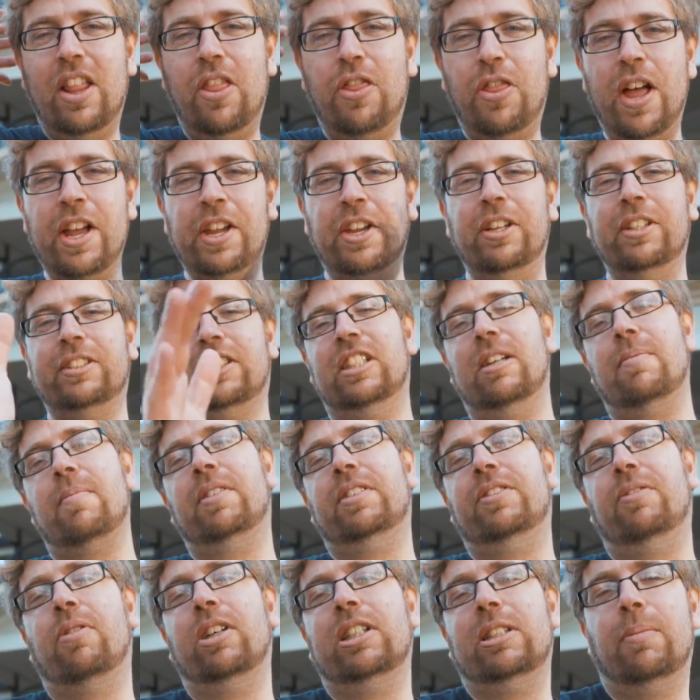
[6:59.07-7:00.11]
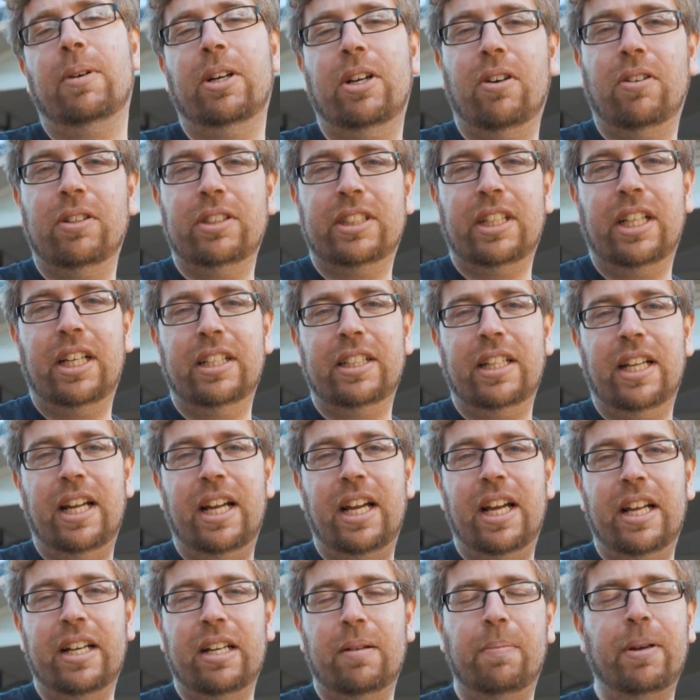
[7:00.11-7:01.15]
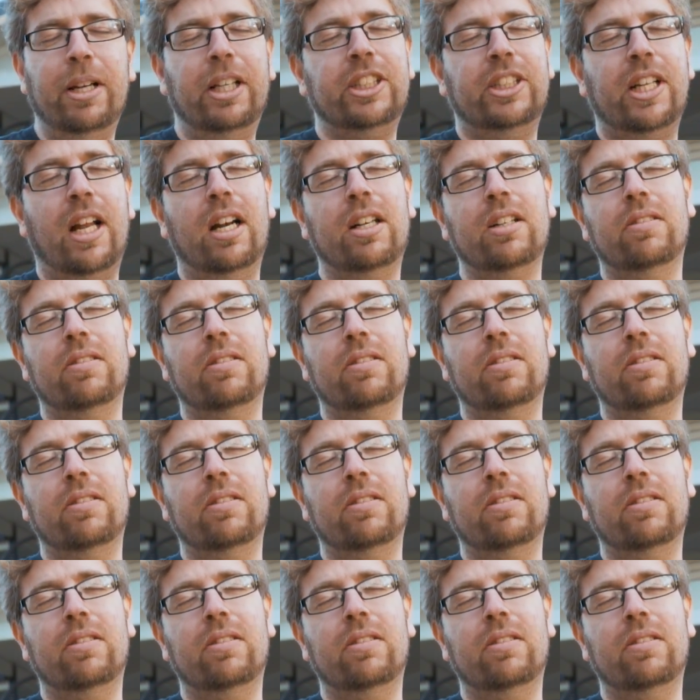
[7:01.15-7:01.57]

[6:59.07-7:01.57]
Thank you so much for watching my content, and a big shout out